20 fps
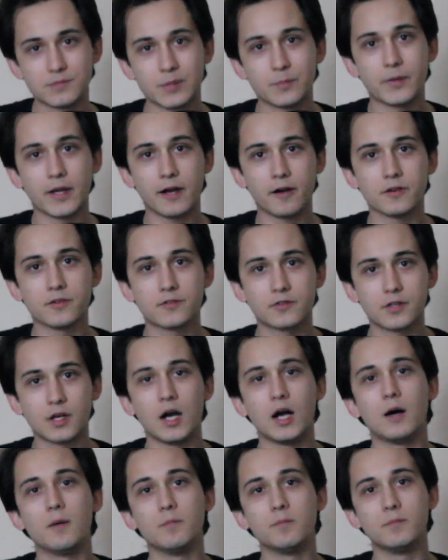the parents
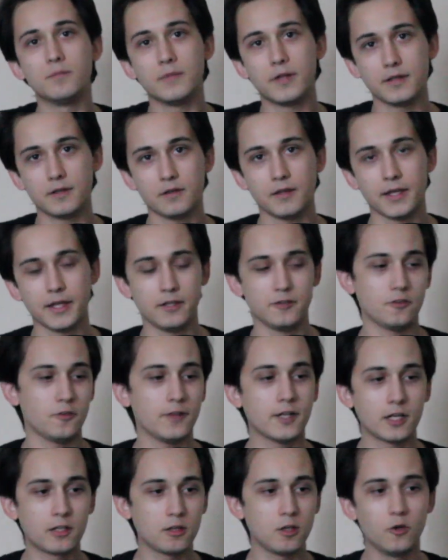come late. So
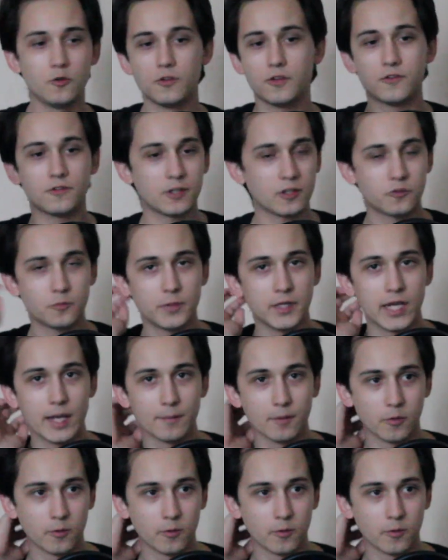they close at 6 p.m.